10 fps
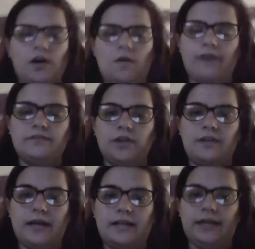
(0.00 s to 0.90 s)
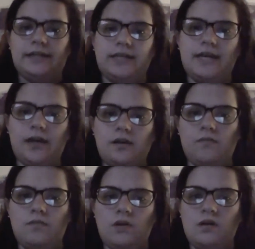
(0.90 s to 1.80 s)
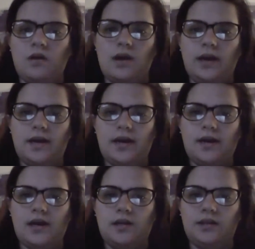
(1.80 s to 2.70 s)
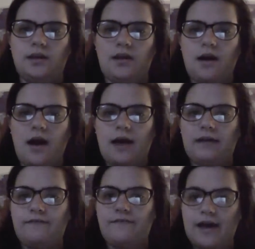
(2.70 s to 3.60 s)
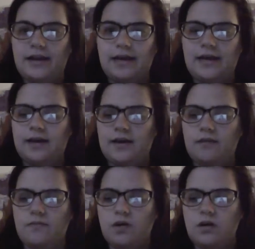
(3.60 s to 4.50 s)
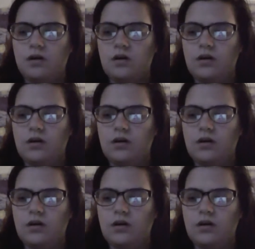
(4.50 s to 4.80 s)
after they cleaned him and I fed him,